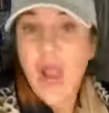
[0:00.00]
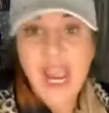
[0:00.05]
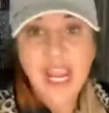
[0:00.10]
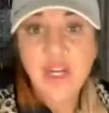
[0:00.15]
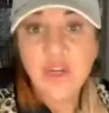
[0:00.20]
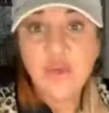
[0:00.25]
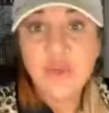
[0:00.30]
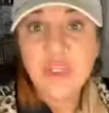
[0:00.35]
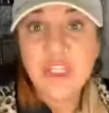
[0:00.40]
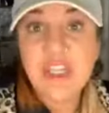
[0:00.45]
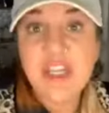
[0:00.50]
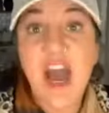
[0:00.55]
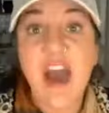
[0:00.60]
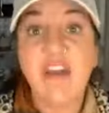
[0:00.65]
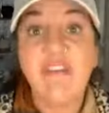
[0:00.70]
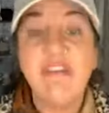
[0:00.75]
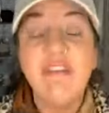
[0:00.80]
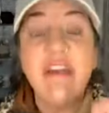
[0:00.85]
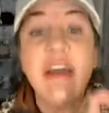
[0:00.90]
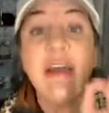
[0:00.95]
new stuff,
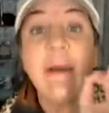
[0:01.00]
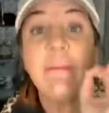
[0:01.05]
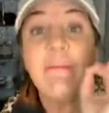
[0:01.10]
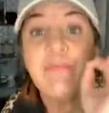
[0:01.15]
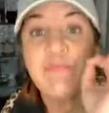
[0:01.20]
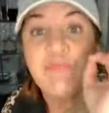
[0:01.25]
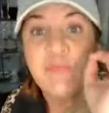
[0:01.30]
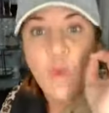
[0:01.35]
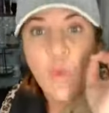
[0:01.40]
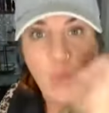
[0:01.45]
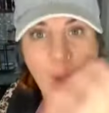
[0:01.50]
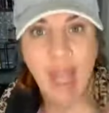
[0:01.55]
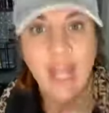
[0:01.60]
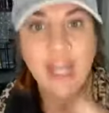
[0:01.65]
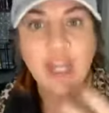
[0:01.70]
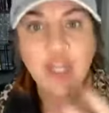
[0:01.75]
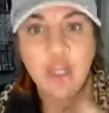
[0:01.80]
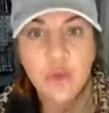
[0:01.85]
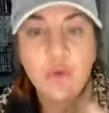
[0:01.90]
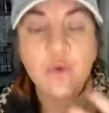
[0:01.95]
when
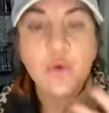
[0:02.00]
you